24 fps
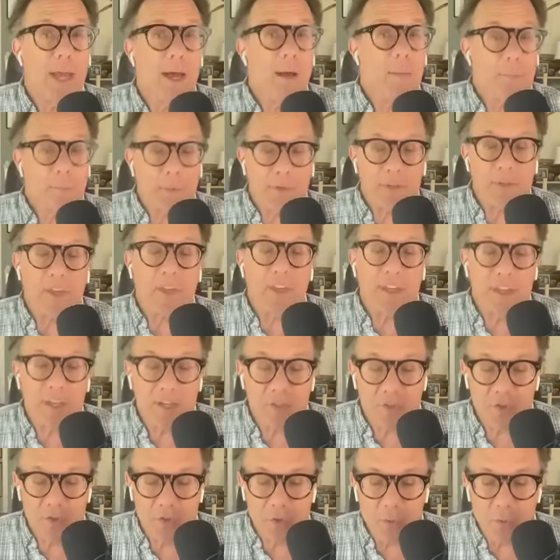But the thing
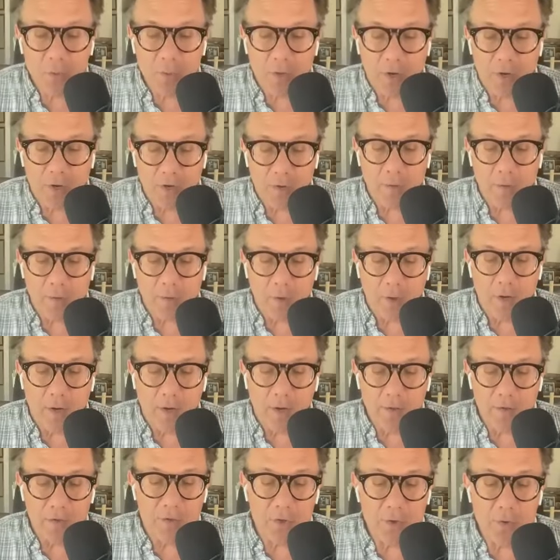is, you
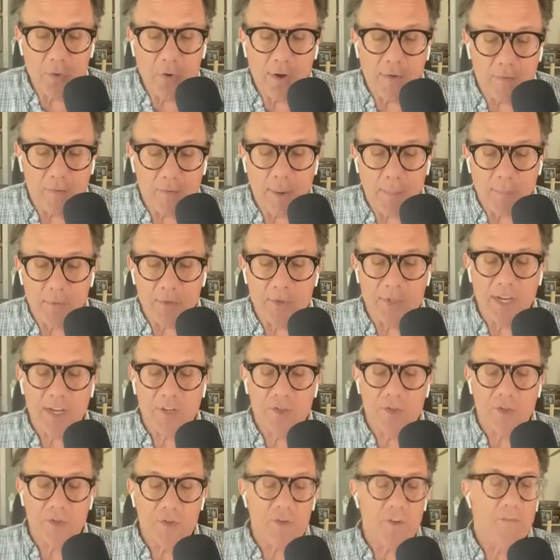have a
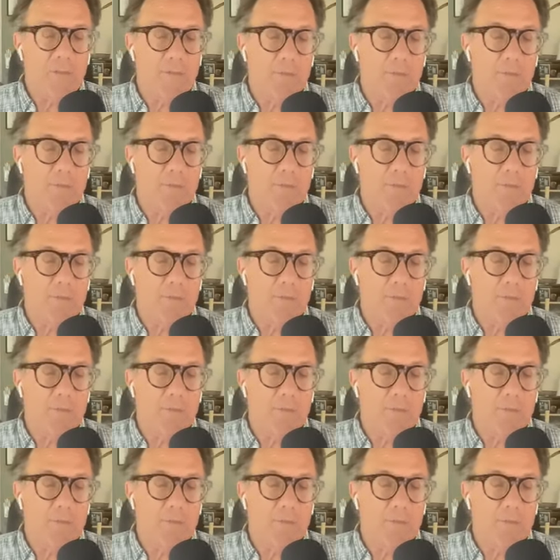reputation, you have